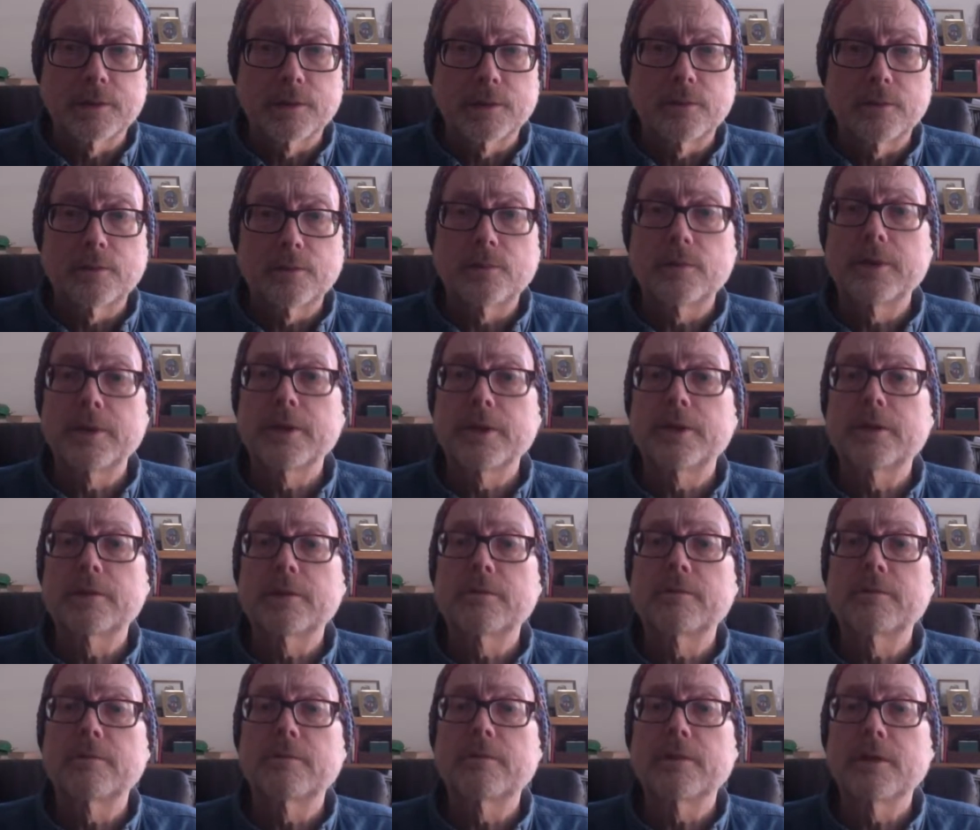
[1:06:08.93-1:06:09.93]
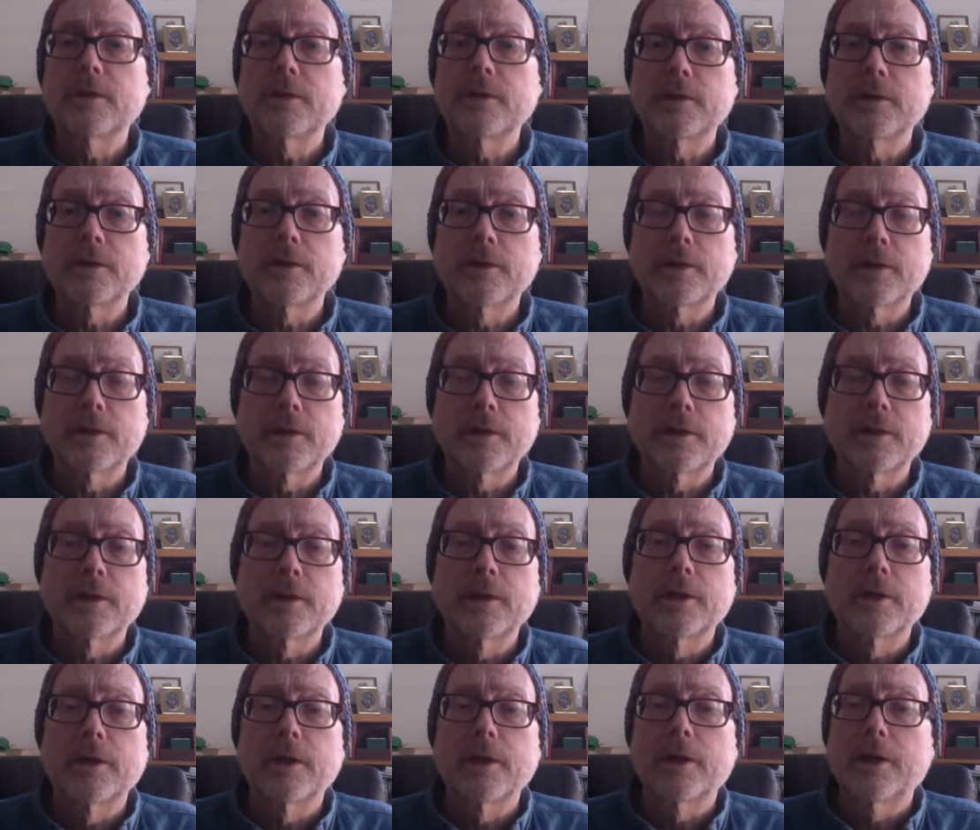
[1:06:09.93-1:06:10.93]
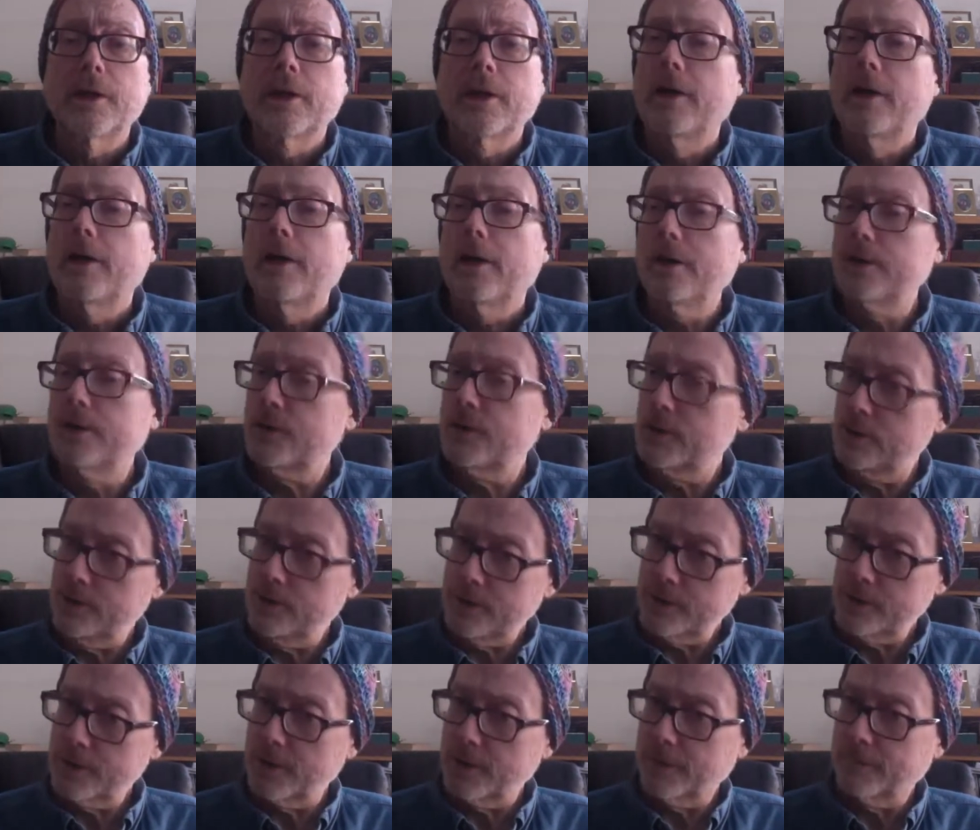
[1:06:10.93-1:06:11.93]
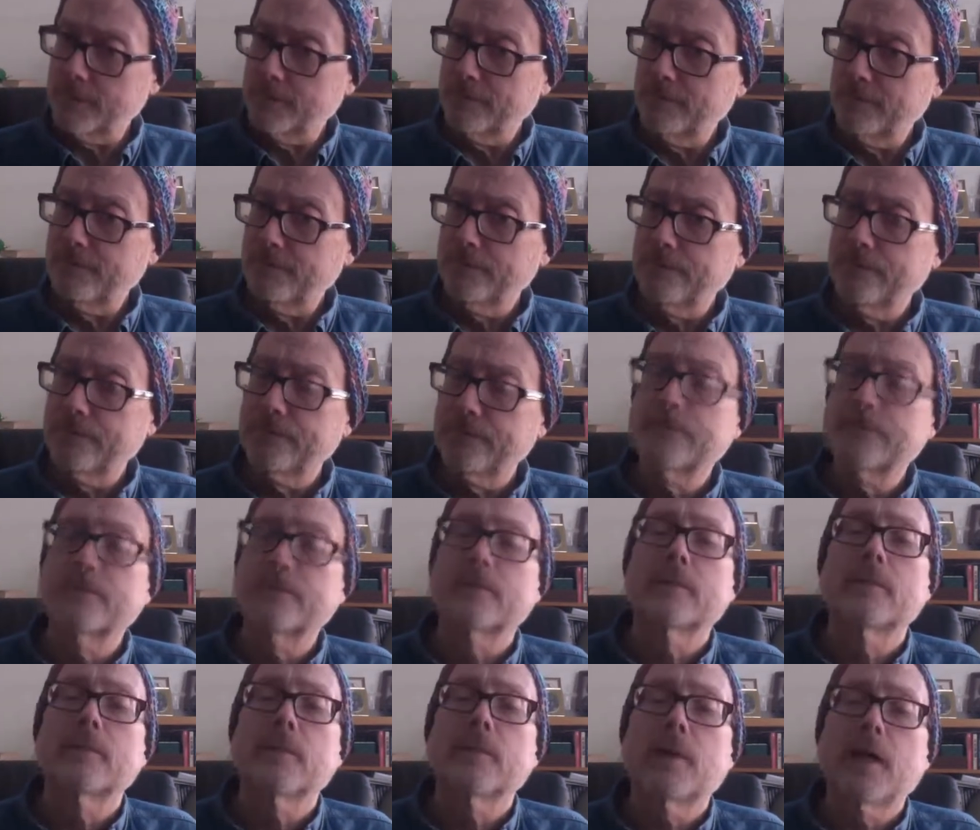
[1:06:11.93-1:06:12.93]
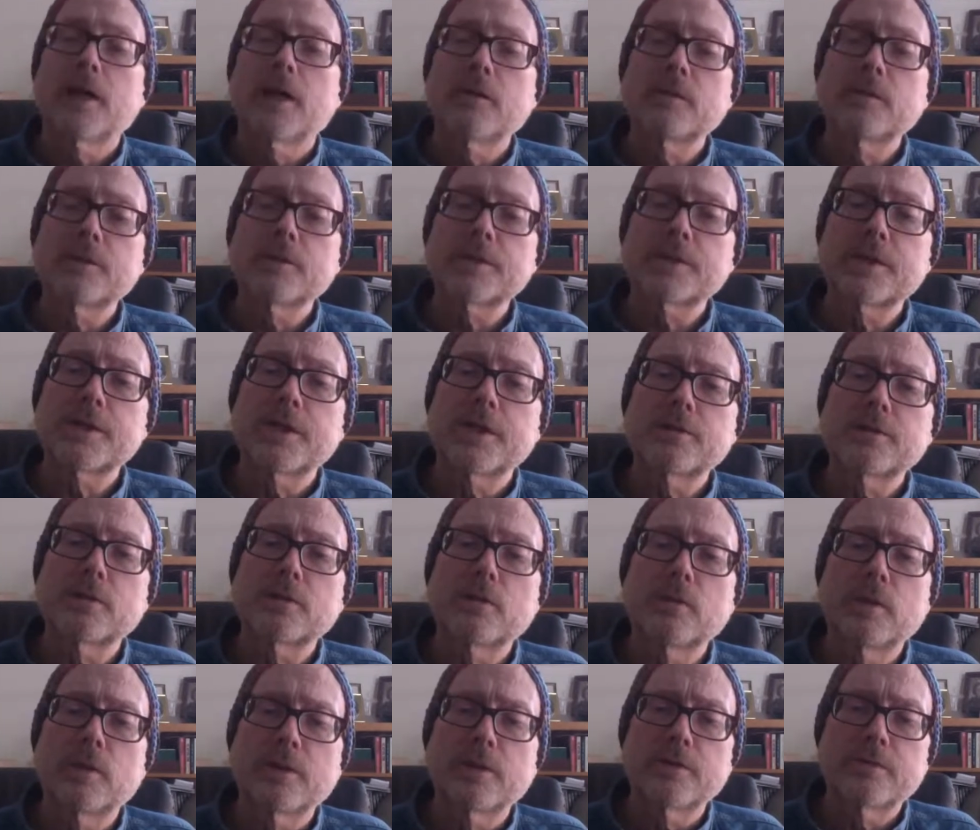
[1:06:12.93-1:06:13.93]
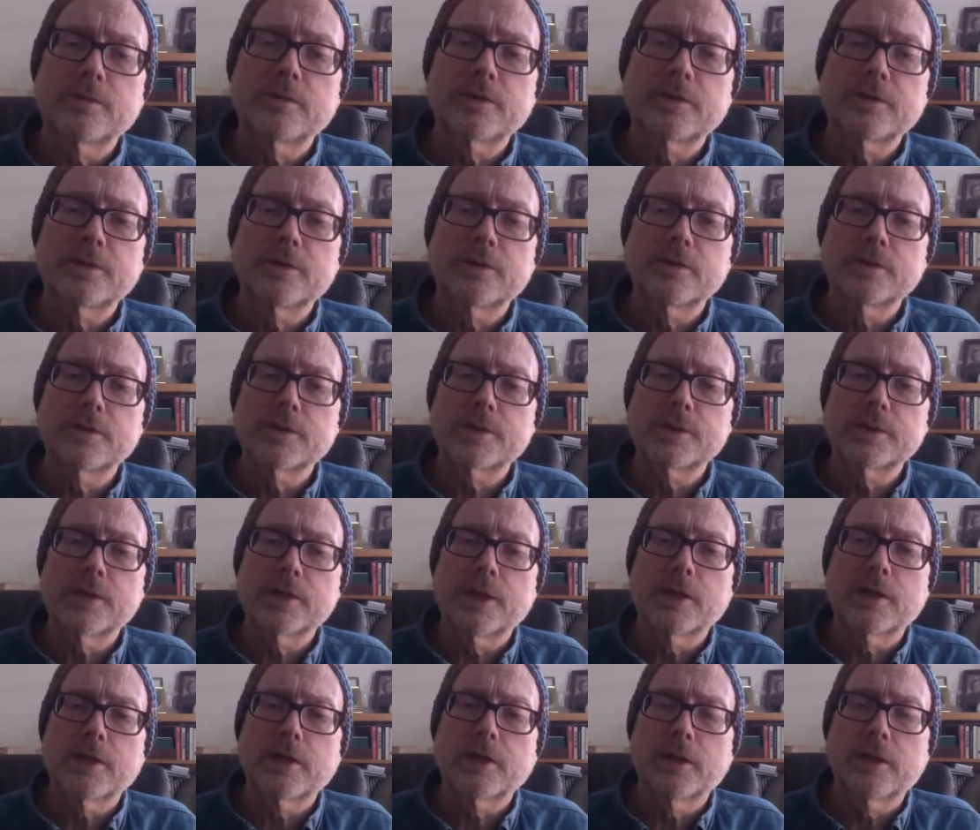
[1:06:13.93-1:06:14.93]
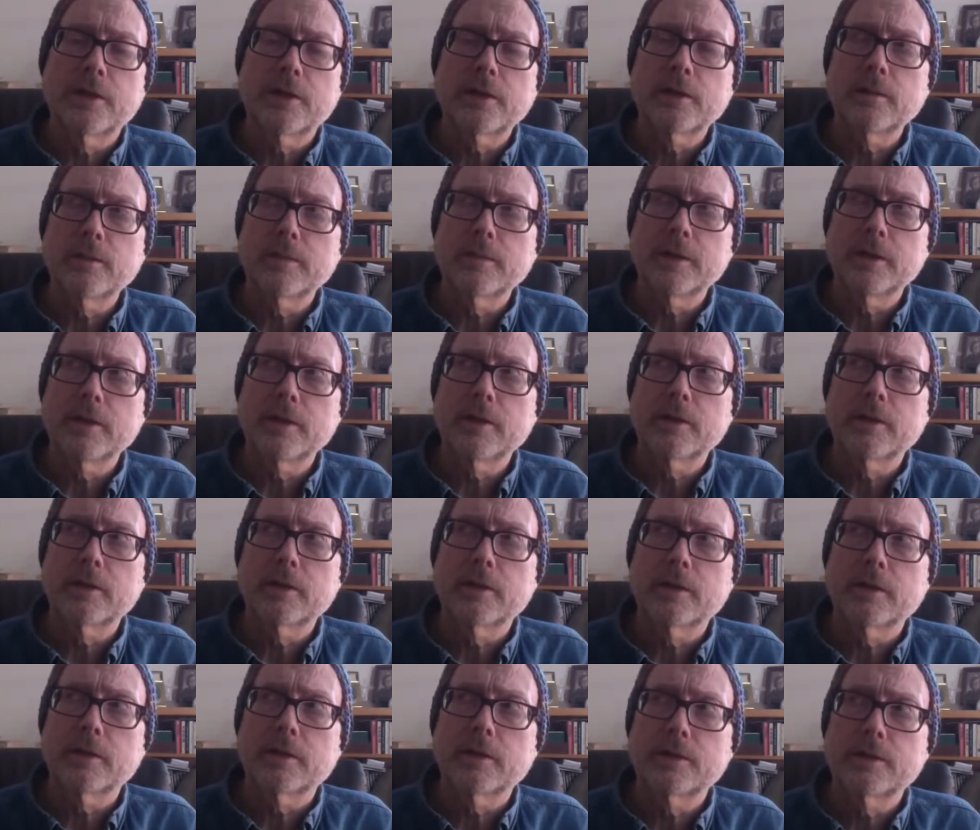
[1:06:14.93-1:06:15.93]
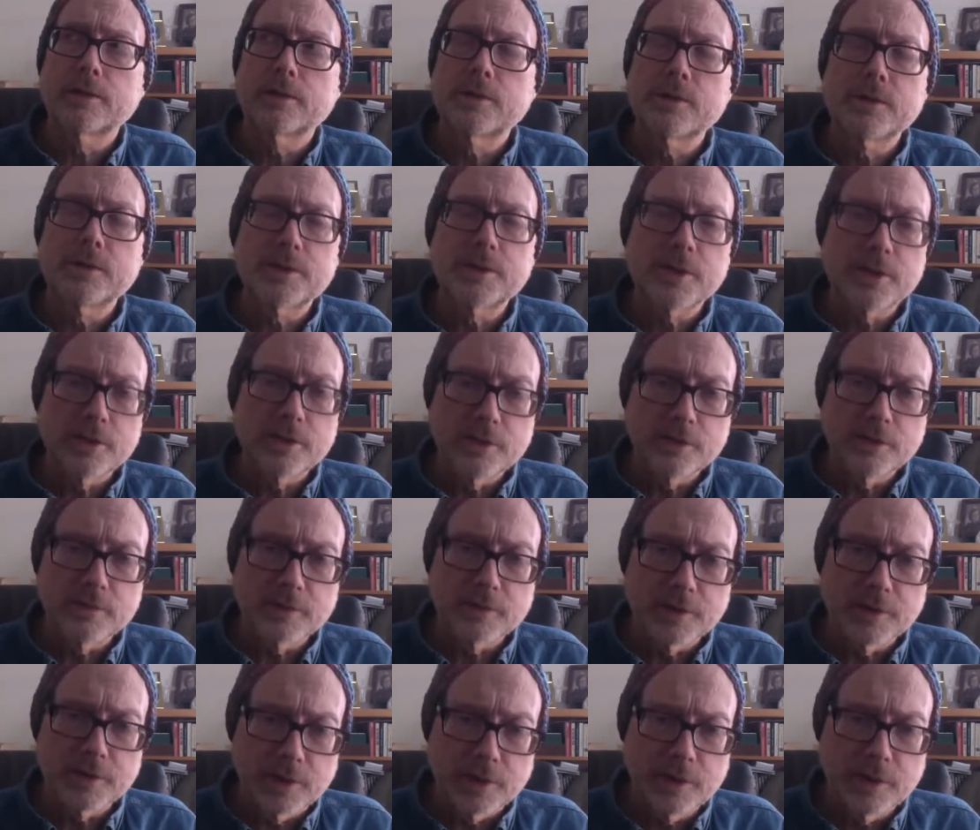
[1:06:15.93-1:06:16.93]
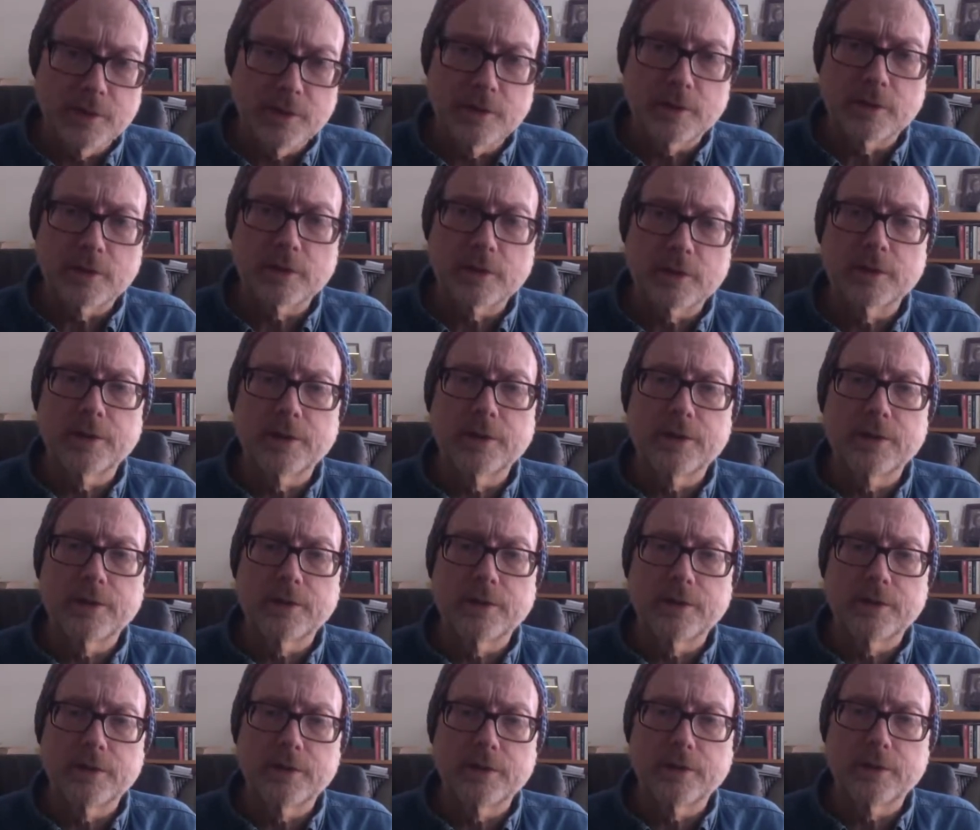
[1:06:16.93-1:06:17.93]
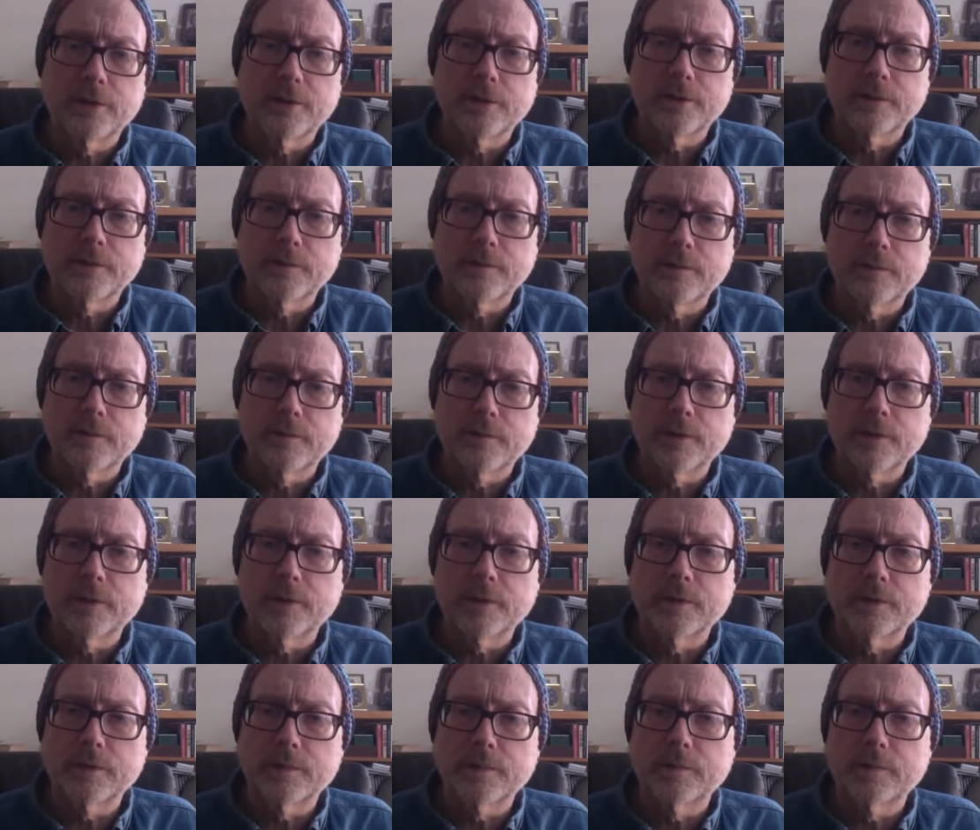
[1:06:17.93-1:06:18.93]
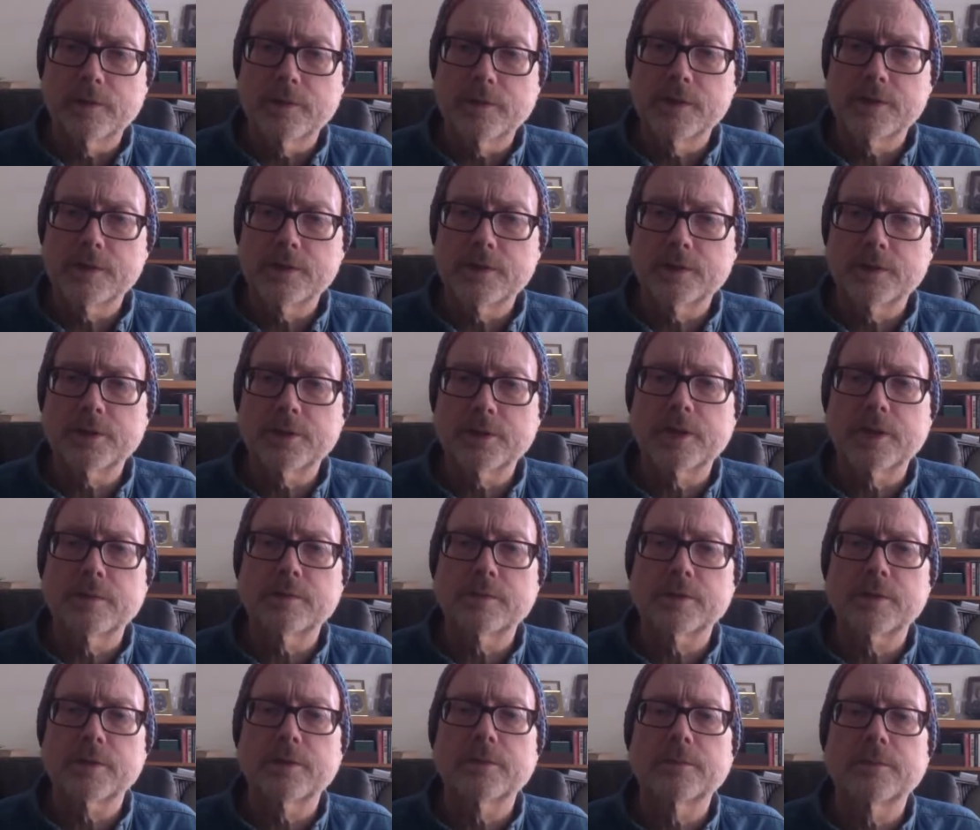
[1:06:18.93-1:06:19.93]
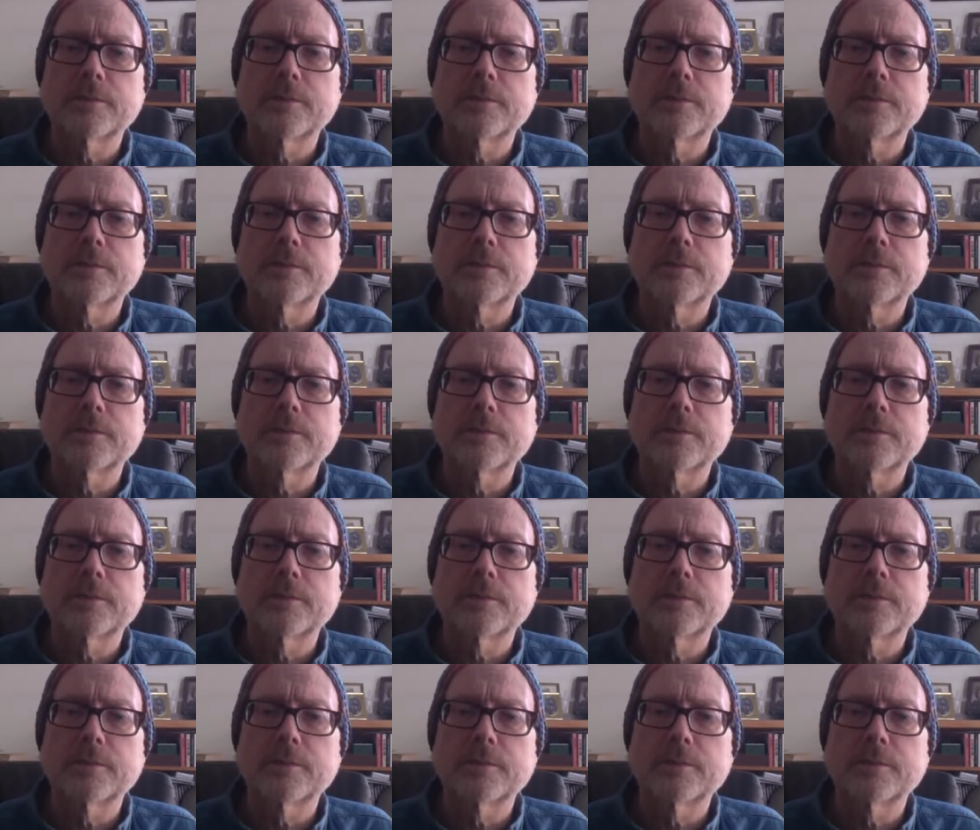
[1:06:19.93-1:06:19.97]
reconvene on Tuesday. I will schedule one for Tuesday. It'll be Tuesday evening here in the Eastern time zone.